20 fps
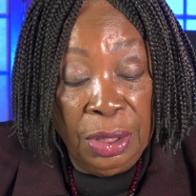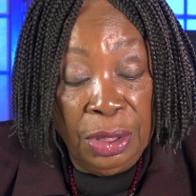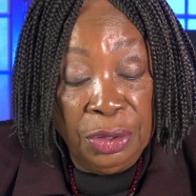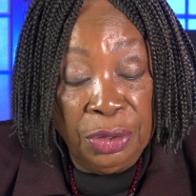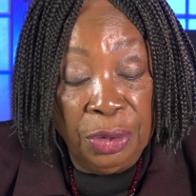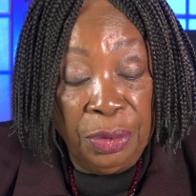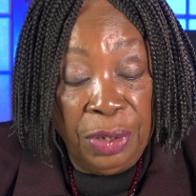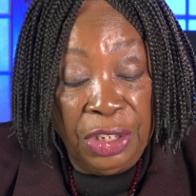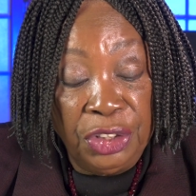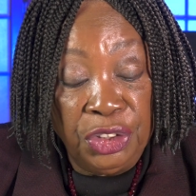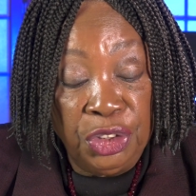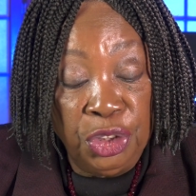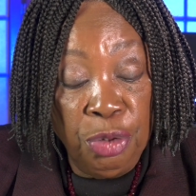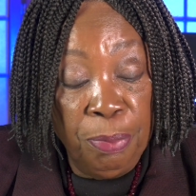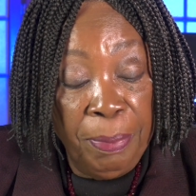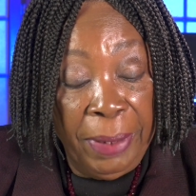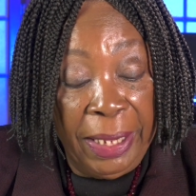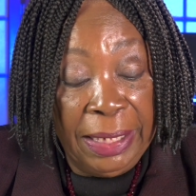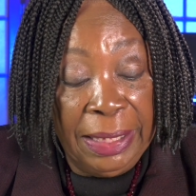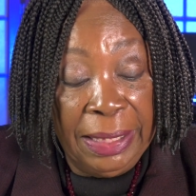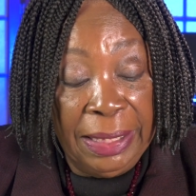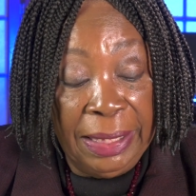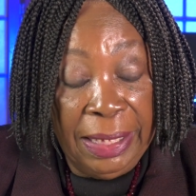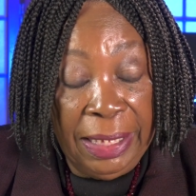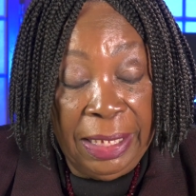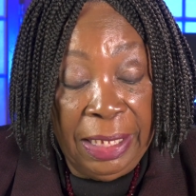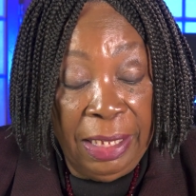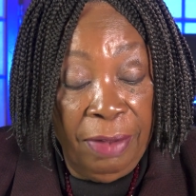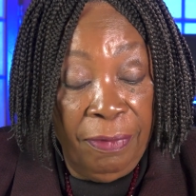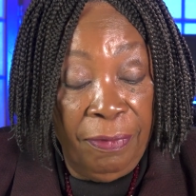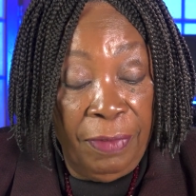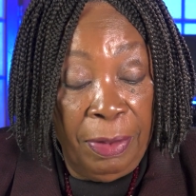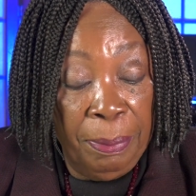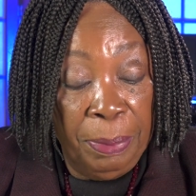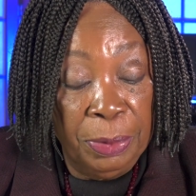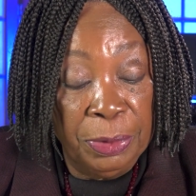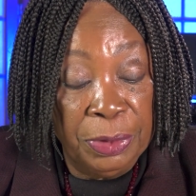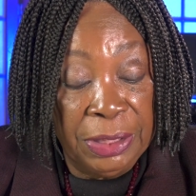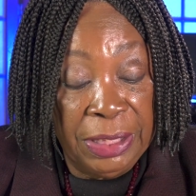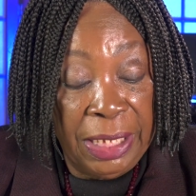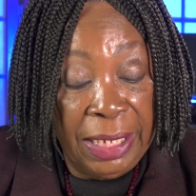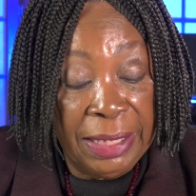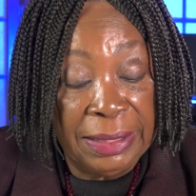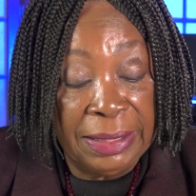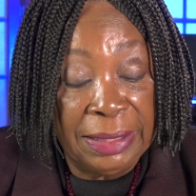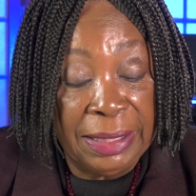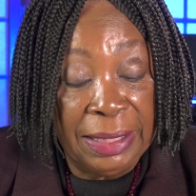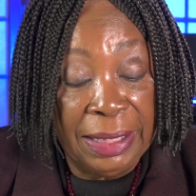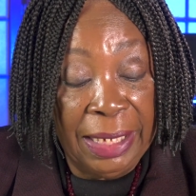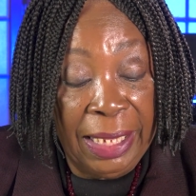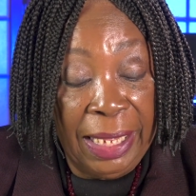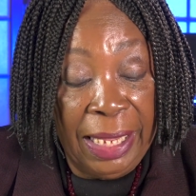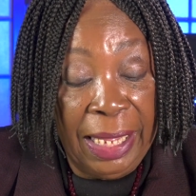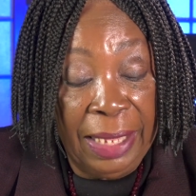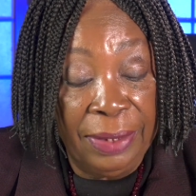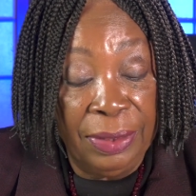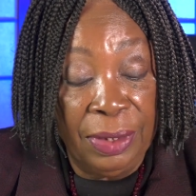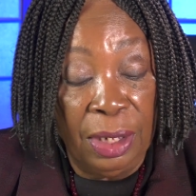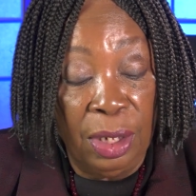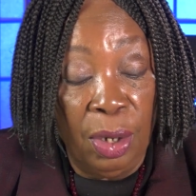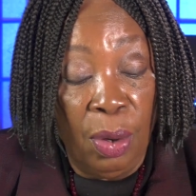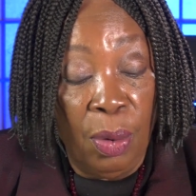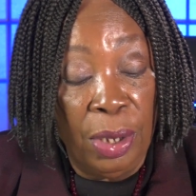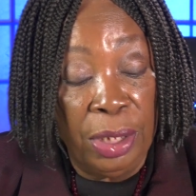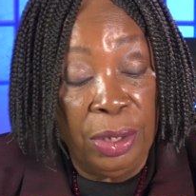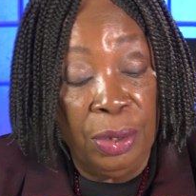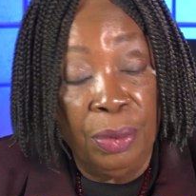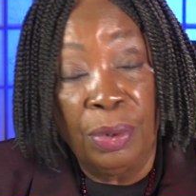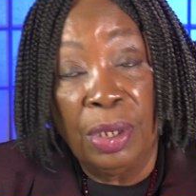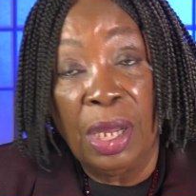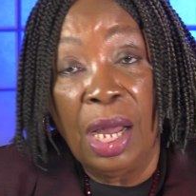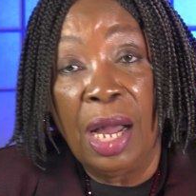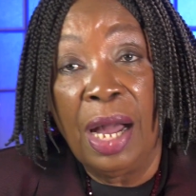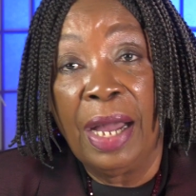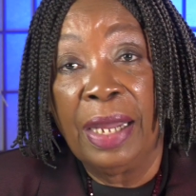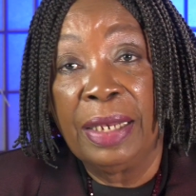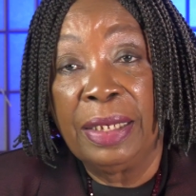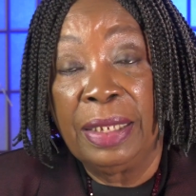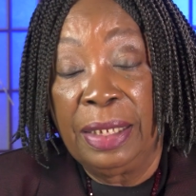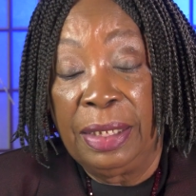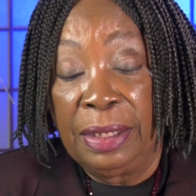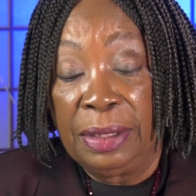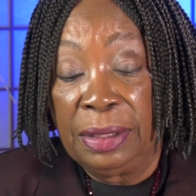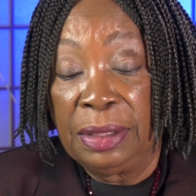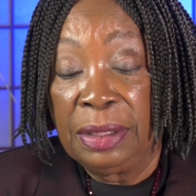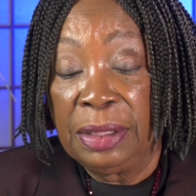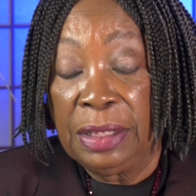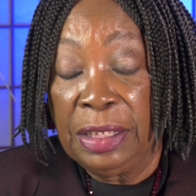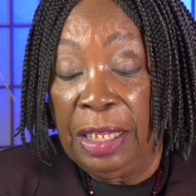so that you may live and possess the land the Lord your God is